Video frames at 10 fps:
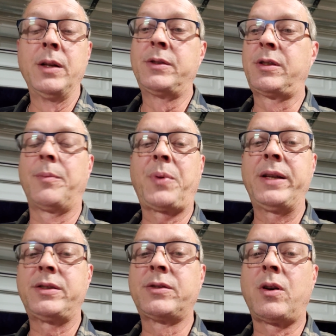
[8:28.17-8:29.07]
Some
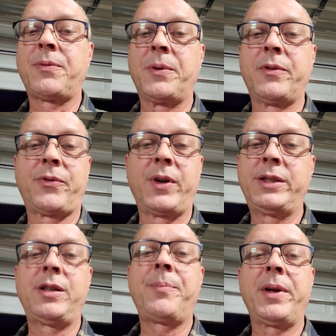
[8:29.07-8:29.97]
places offer free
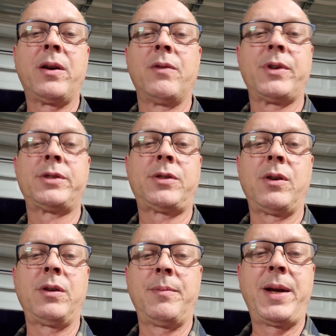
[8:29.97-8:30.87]
shipping over a
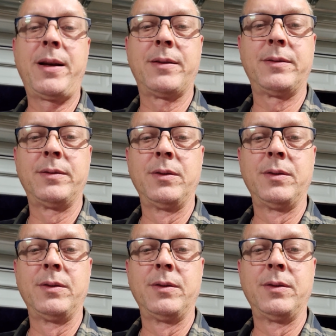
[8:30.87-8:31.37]
certain amount.